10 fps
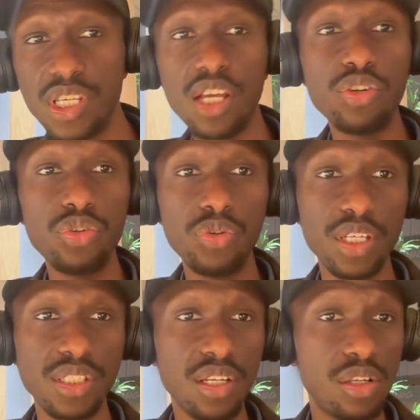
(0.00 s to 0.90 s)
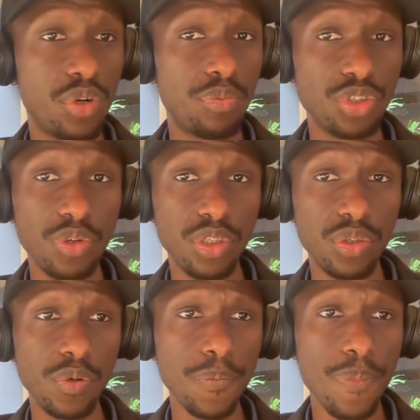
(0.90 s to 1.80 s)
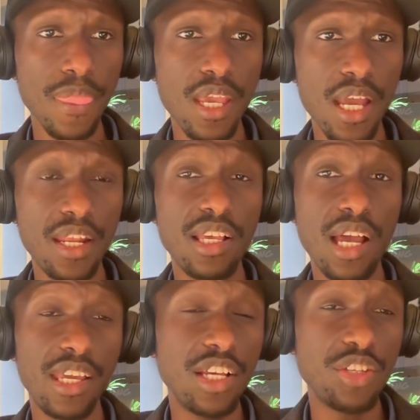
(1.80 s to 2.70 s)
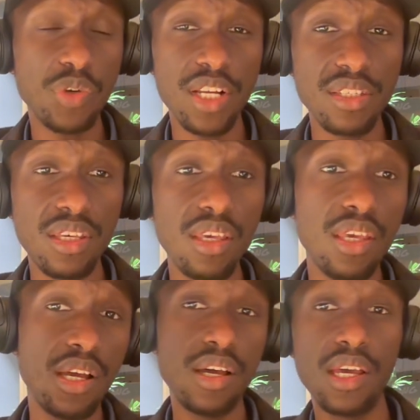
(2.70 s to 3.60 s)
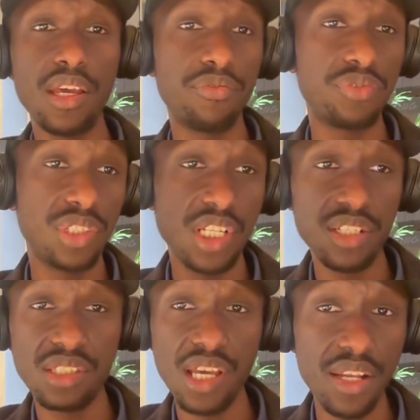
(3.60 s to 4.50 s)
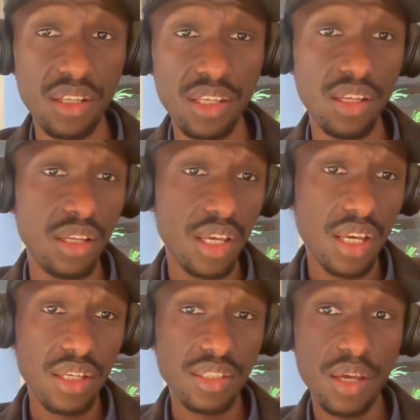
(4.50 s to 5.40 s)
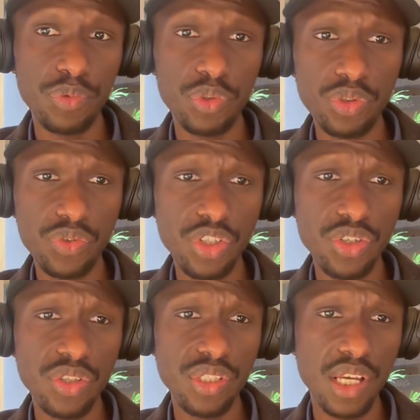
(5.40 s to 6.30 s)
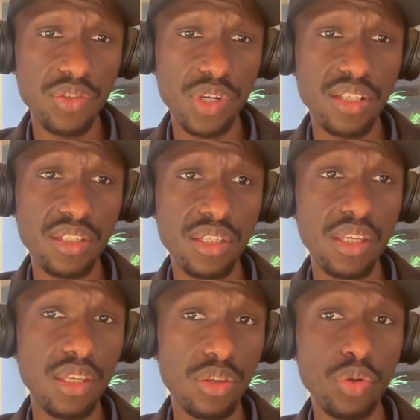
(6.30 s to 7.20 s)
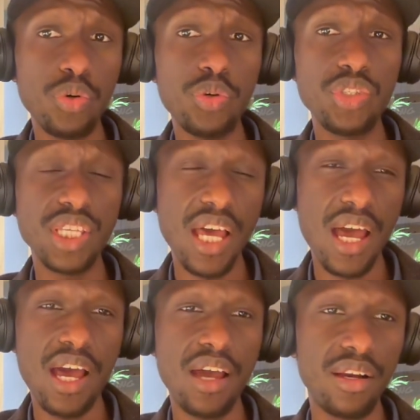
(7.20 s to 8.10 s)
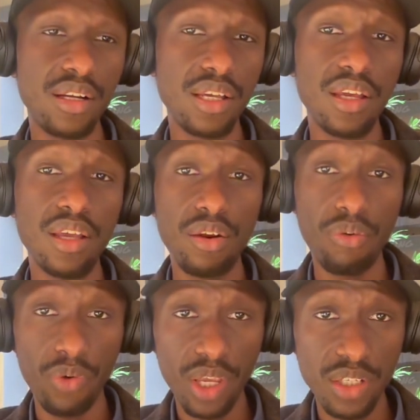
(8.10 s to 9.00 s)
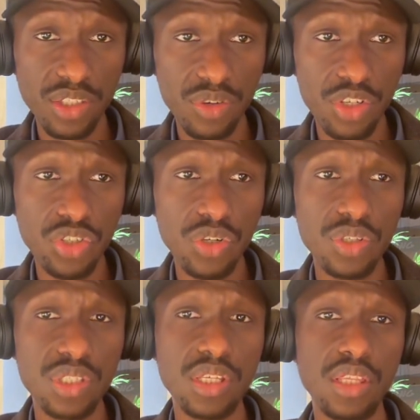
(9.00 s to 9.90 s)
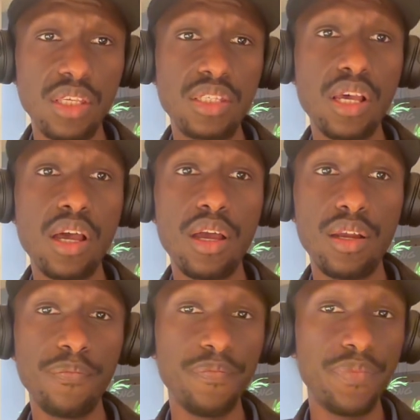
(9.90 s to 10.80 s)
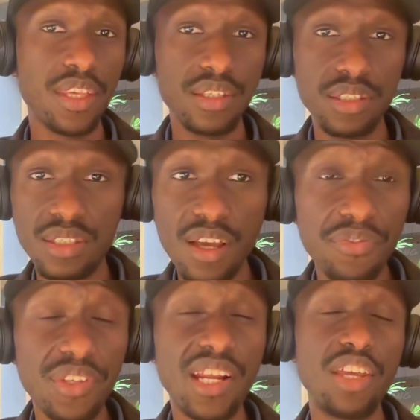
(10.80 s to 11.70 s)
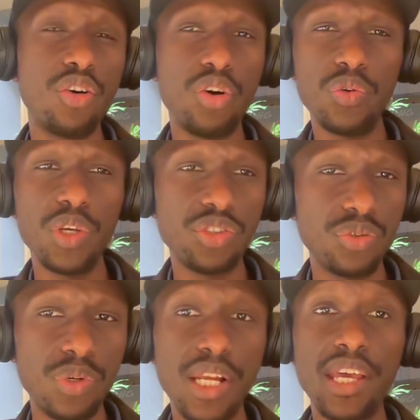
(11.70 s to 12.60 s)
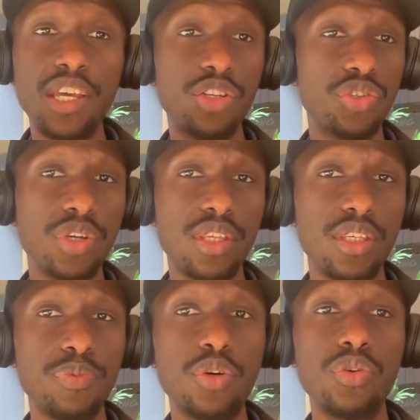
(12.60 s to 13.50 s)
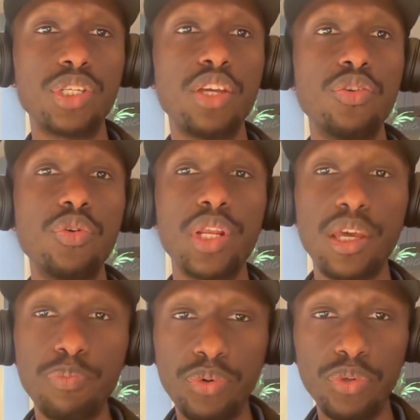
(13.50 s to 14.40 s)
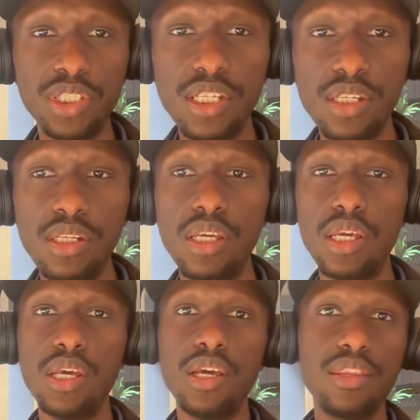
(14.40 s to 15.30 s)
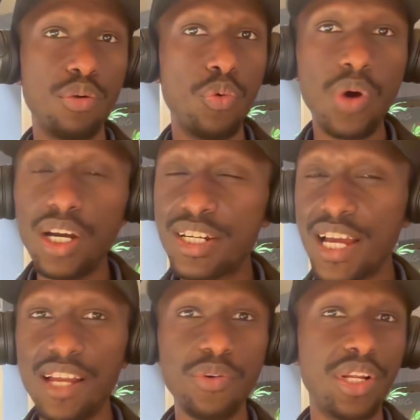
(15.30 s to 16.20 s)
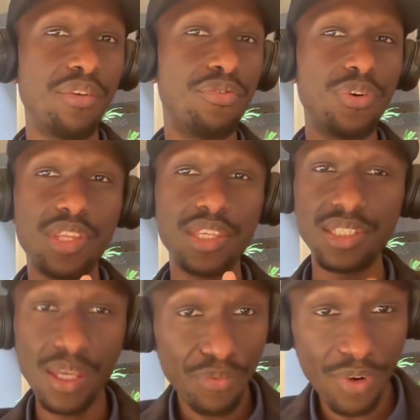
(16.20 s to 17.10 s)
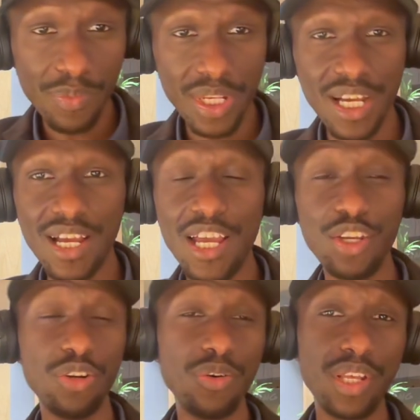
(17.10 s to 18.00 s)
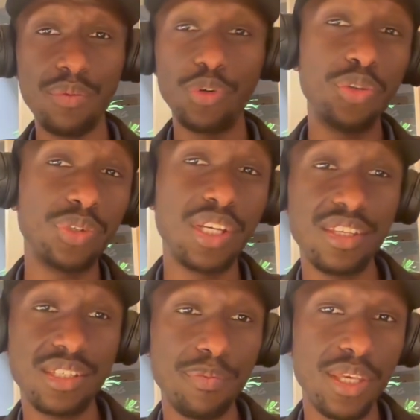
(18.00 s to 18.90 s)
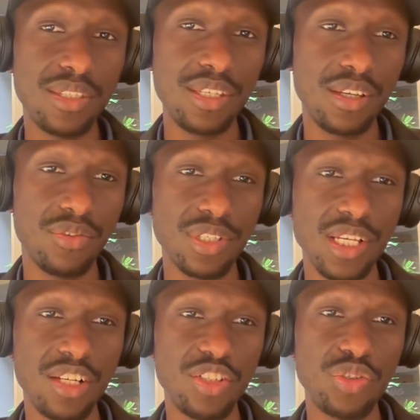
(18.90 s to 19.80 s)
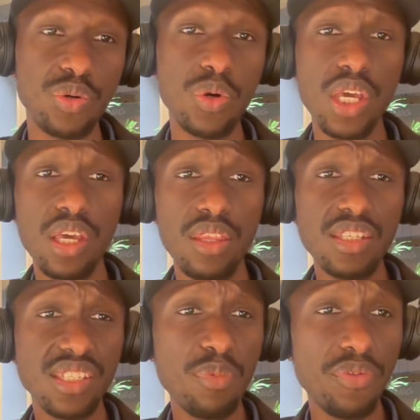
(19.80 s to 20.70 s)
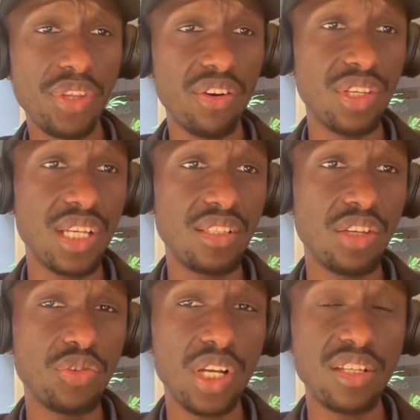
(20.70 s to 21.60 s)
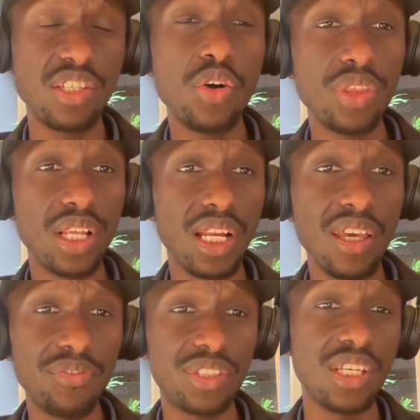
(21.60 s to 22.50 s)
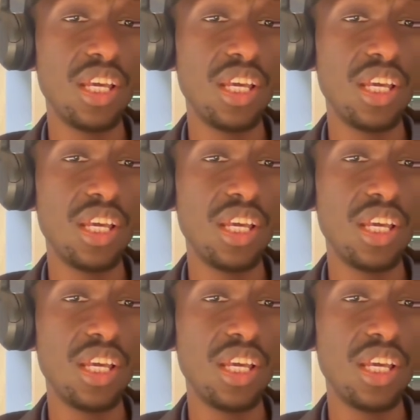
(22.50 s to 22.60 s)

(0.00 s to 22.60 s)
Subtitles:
and do exactly what I'm showing you. And again, as you can see here, I have just added in some 2 screenshots. As you can see, those are real screenshots. These are stuff that I always do, and I enjoy this because I know when I put in the work and when I follow the same formula, I know that I'm going to get these amazing results. So these are some of the results. As you can see on the left,